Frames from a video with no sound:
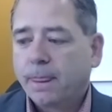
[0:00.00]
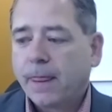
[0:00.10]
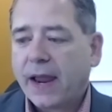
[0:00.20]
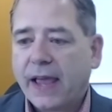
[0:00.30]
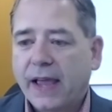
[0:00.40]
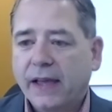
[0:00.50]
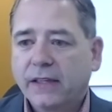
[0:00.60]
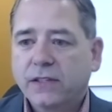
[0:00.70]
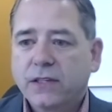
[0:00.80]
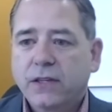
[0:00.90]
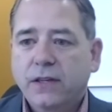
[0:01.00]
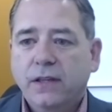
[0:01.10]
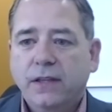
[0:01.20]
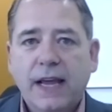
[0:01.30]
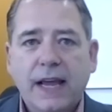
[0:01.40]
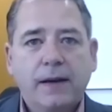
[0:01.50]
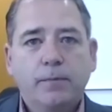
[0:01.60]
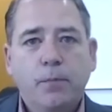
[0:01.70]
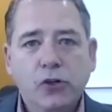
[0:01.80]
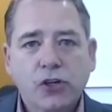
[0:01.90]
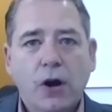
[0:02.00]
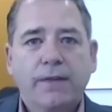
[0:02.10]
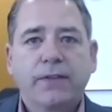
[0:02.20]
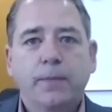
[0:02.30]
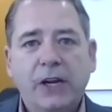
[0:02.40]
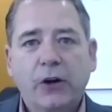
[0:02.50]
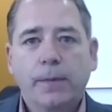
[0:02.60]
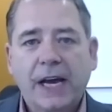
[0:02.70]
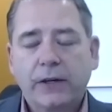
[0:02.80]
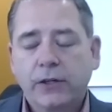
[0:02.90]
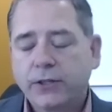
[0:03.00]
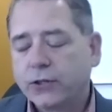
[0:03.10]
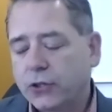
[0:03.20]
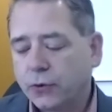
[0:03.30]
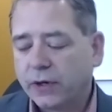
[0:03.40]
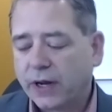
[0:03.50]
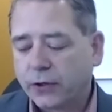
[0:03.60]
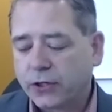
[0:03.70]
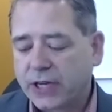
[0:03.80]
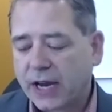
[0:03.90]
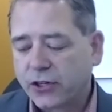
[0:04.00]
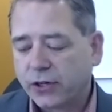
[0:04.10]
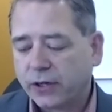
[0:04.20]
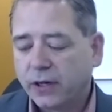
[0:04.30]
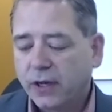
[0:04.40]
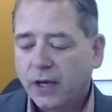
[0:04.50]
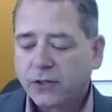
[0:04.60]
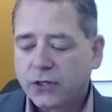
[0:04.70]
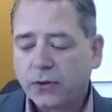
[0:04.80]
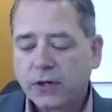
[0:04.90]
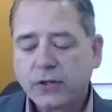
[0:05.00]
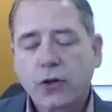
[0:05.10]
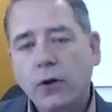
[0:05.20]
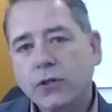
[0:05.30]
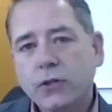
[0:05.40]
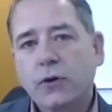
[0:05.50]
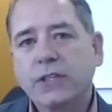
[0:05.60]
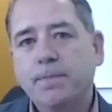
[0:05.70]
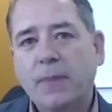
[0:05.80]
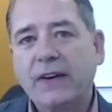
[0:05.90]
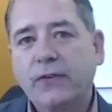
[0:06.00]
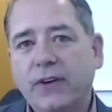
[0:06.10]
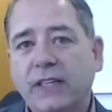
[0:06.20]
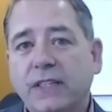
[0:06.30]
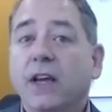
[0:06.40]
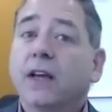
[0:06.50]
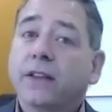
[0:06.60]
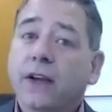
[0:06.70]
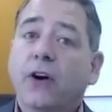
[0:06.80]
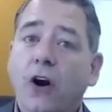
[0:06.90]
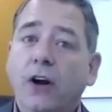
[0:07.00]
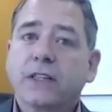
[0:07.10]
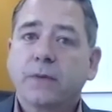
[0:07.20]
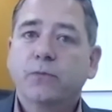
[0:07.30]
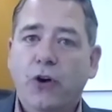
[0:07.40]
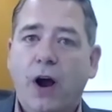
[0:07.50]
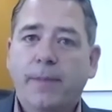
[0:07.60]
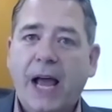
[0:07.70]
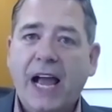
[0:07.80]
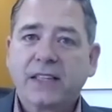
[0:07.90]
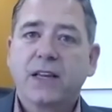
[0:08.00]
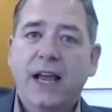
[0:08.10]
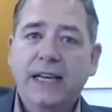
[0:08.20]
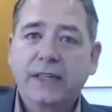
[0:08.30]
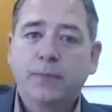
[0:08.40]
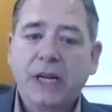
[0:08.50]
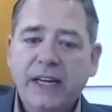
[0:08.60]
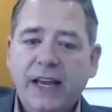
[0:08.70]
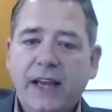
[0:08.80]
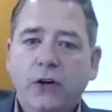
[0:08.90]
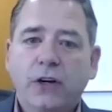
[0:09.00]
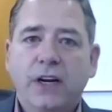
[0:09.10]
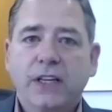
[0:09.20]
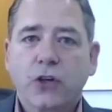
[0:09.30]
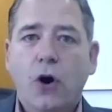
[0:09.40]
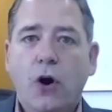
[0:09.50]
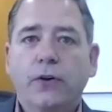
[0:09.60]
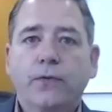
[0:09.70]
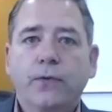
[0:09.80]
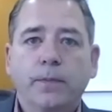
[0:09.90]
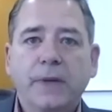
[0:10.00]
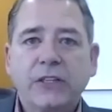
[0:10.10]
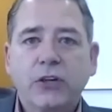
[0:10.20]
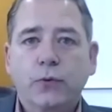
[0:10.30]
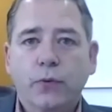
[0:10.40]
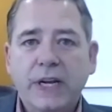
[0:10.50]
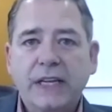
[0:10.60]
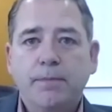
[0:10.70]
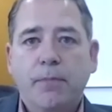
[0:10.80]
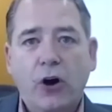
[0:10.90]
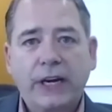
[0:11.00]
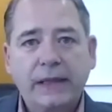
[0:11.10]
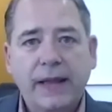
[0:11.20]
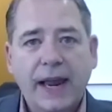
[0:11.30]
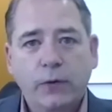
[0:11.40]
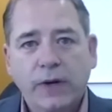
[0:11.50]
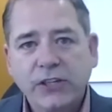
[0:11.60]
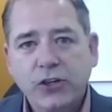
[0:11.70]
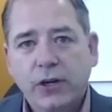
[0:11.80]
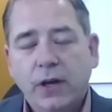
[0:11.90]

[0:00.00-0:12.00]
and then push off the bigger matters to another session. So there's all sorts of benefits. There are some drawbacks. As a mediator, it's harder for me to read body language.